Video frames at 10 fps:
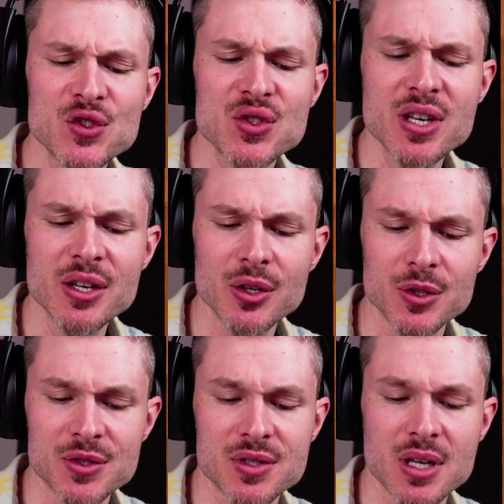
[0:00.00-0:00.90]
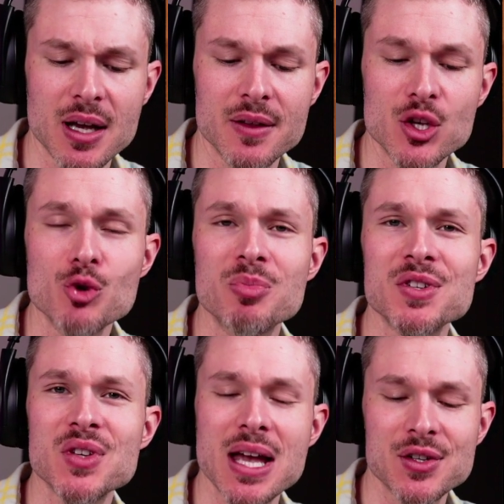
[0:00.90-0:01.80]
skills uh, that you
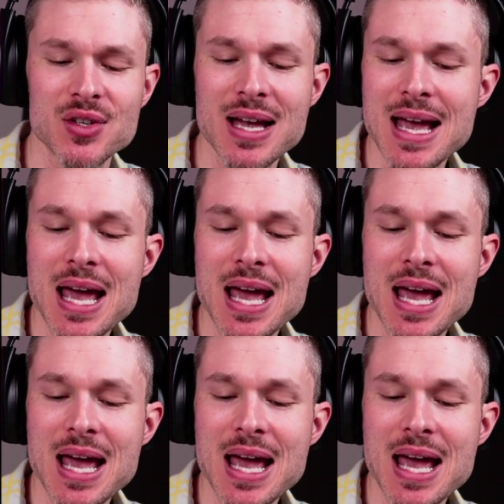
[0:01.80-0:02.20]
possess